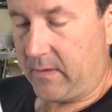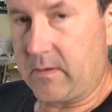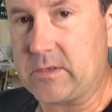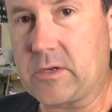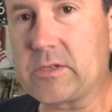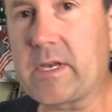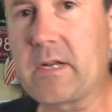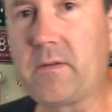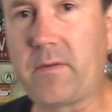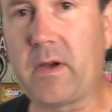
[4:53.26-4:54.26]
There's our
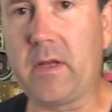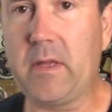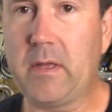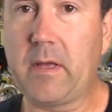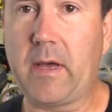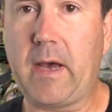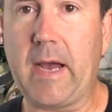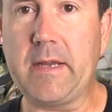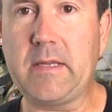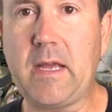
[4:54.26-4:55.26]
set of
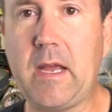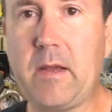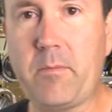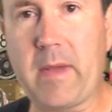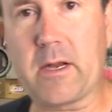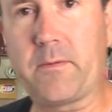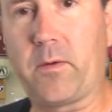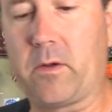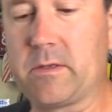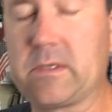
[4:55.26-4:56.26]
IDA
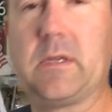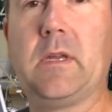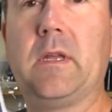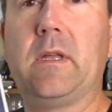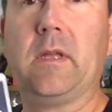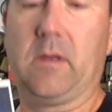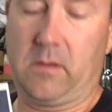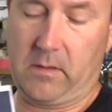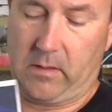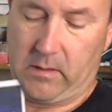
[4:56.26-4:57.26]
manifolds.
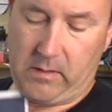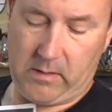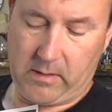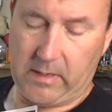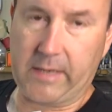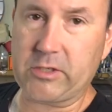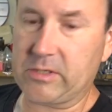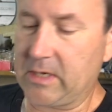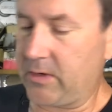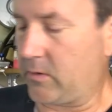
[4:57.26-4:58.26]
Not
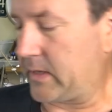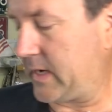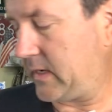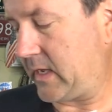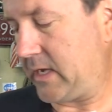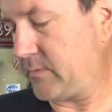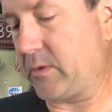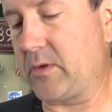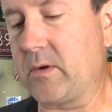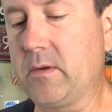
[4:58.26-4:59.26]
just any old IDAs,
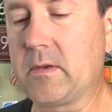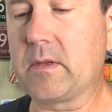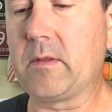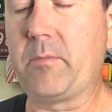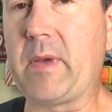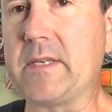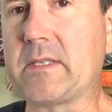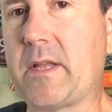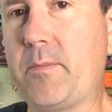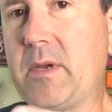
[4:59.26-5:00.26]
but they're
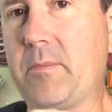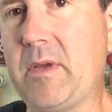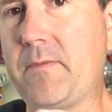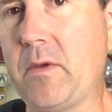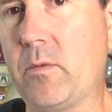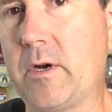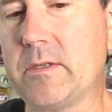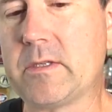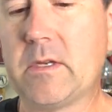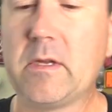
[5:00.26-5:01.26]
based on the big beefy
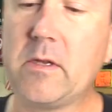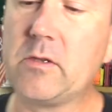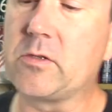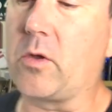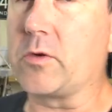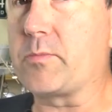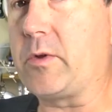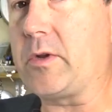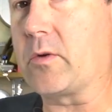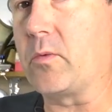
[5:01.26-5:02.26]
ones. So there's
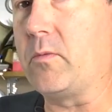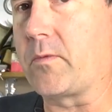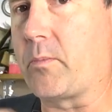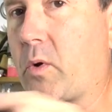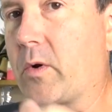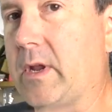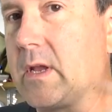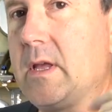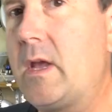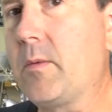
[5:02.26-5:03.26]
plenty of room for porting.
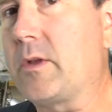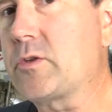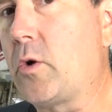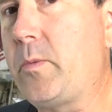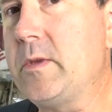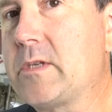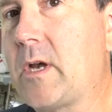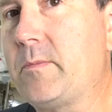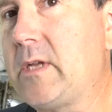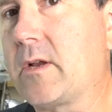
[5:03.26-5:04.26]
Well, let's open
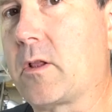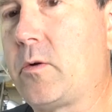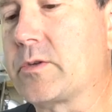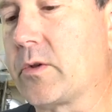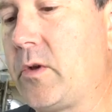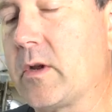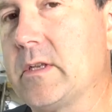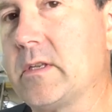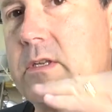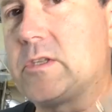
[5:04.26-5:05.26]
up and take a closer look
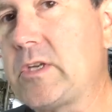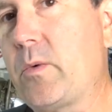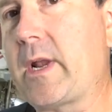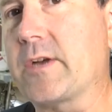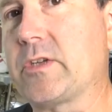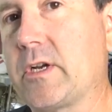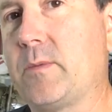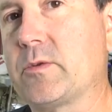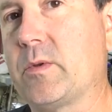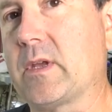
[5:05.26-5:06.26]
and see what actually
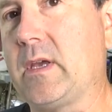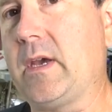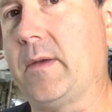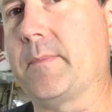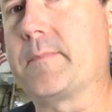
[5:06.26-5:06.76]
comes with the kit.